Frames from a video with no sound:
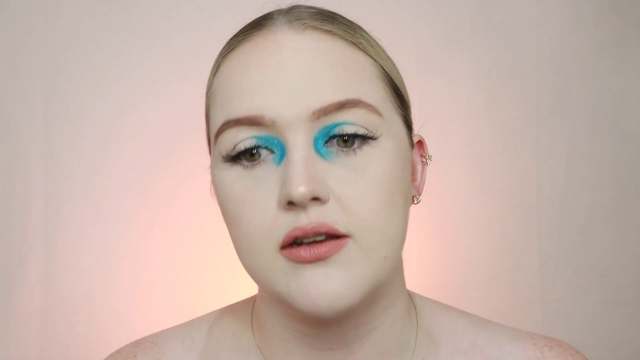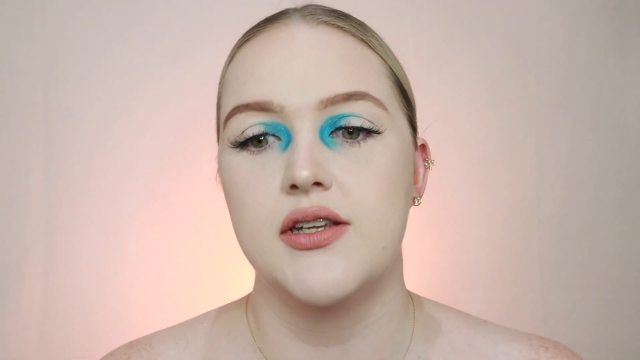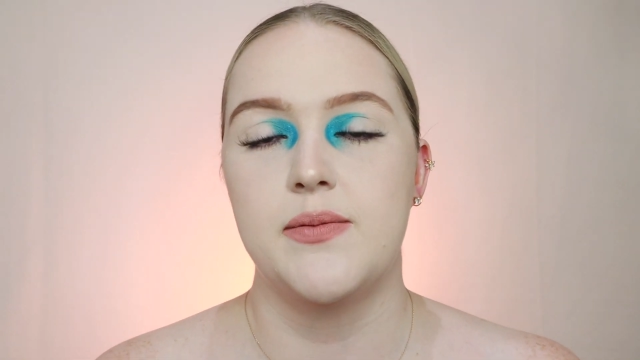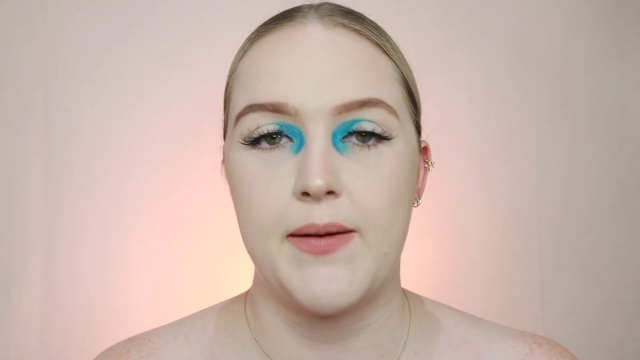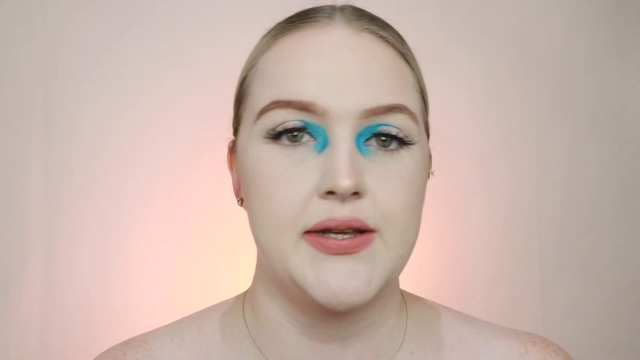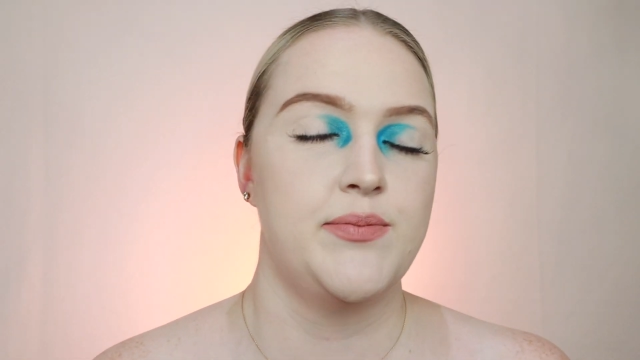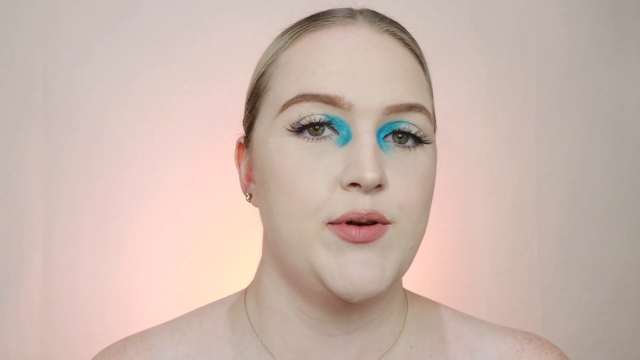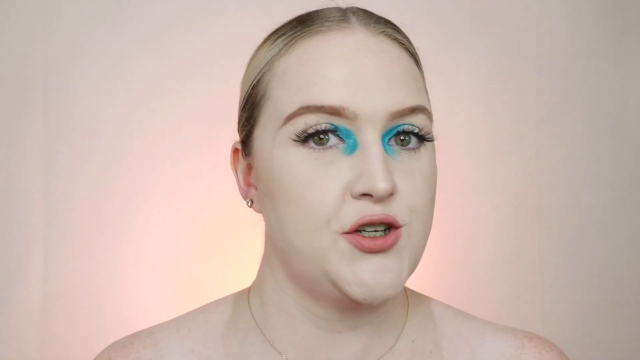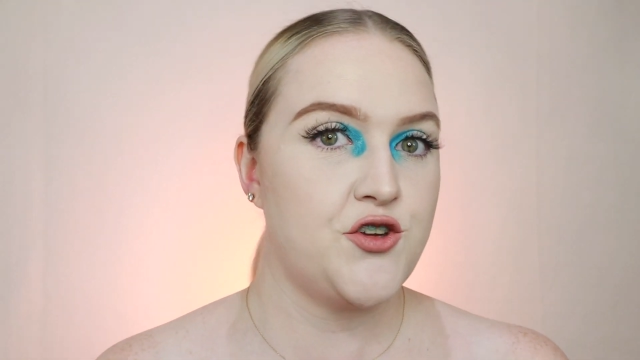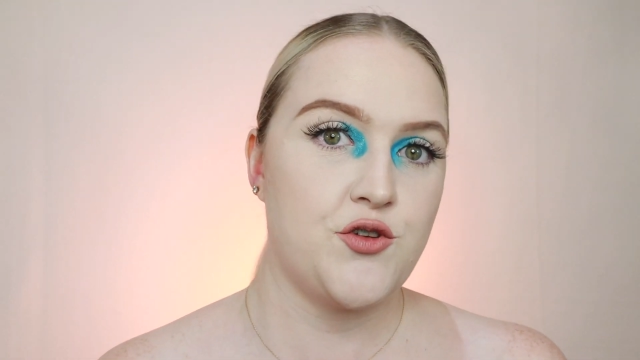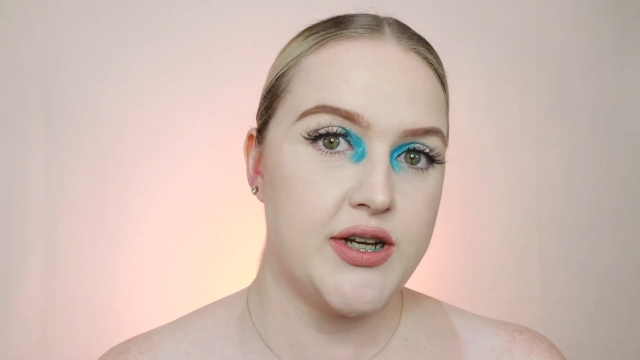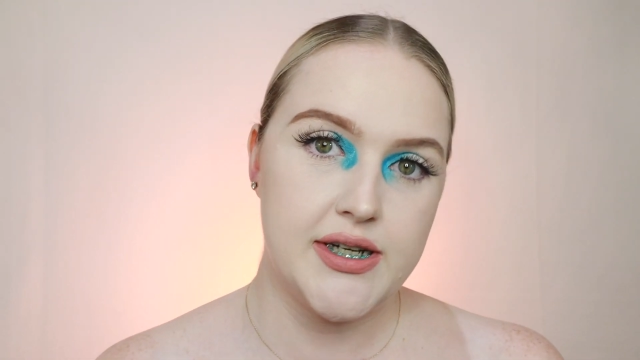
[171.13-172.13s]
You're supposed to
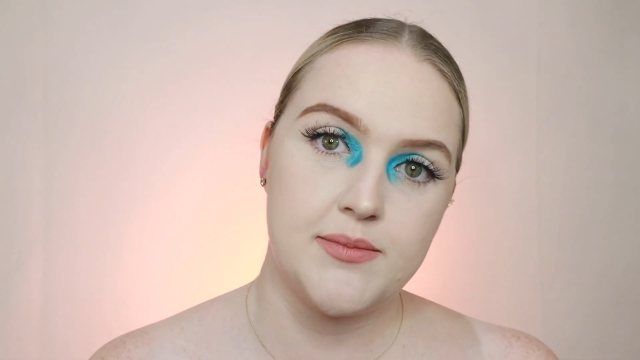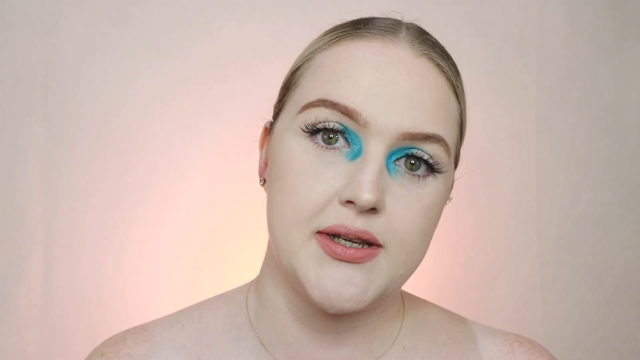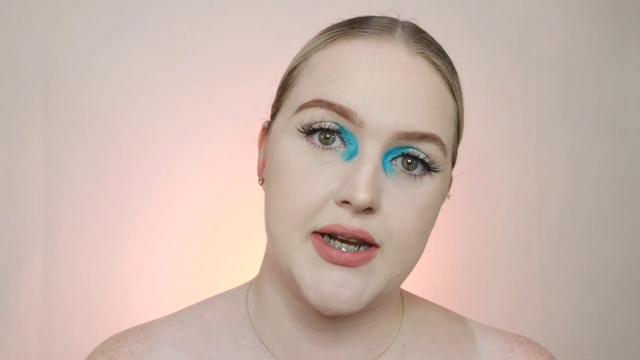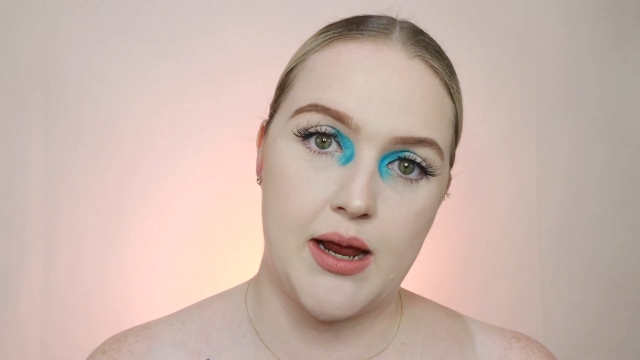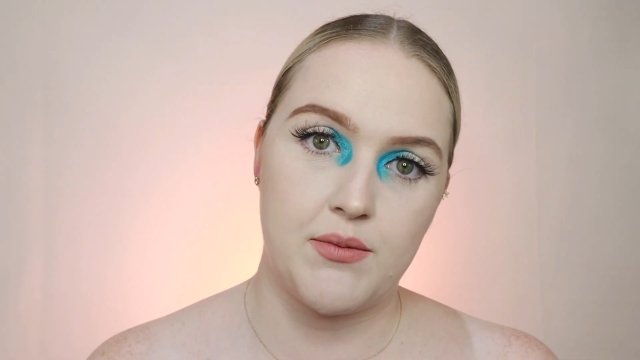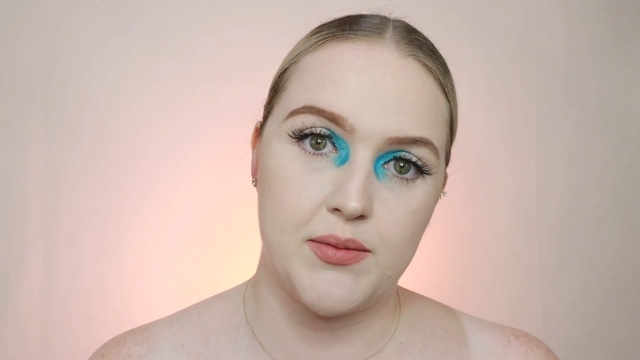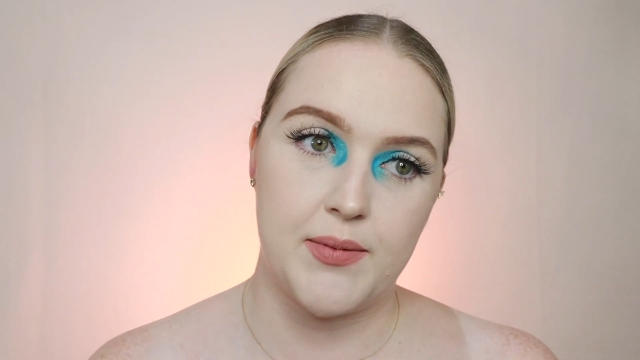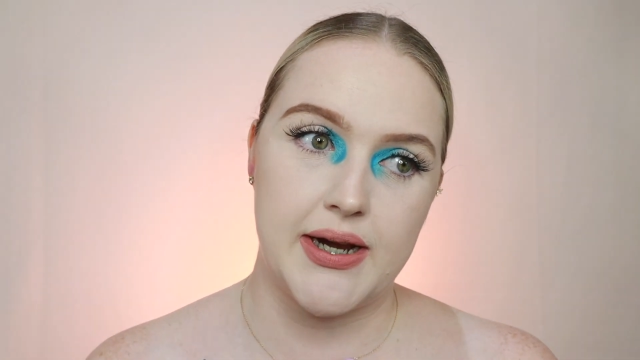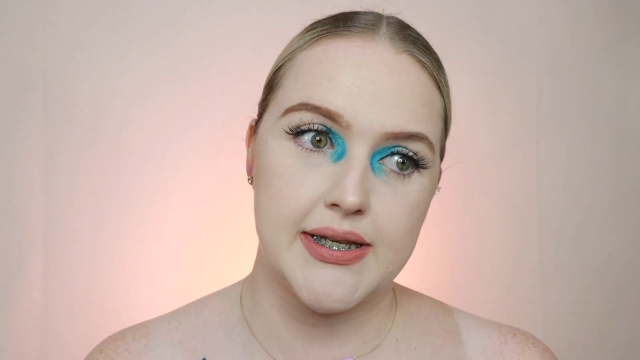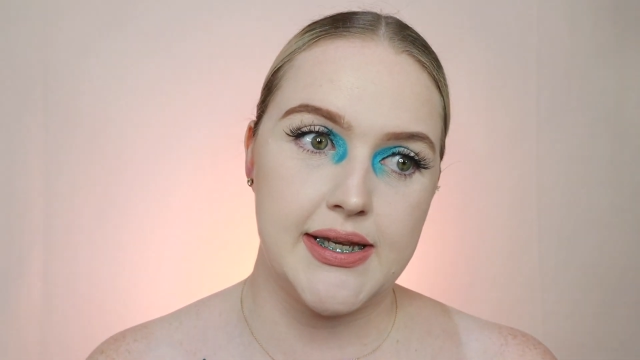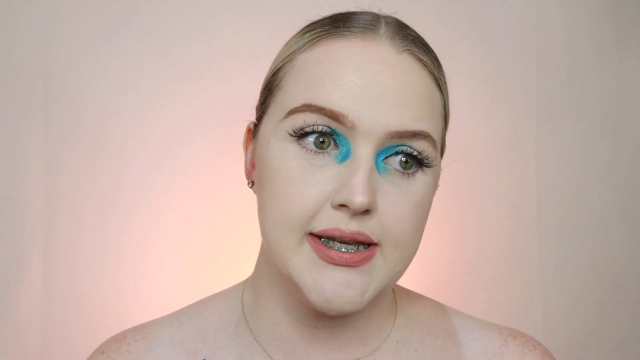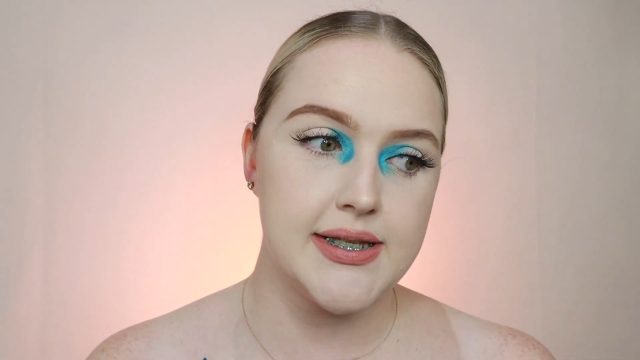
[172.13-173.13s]
brush 3 times a day with
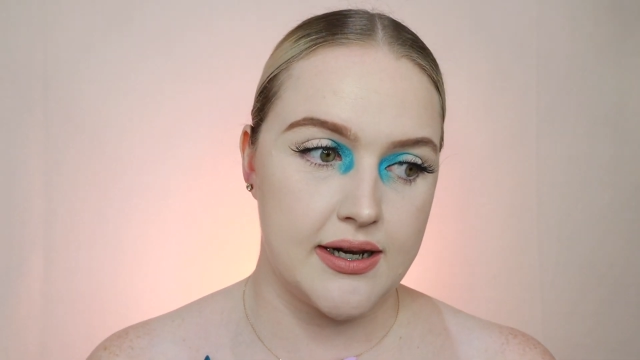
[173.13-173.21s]
braces,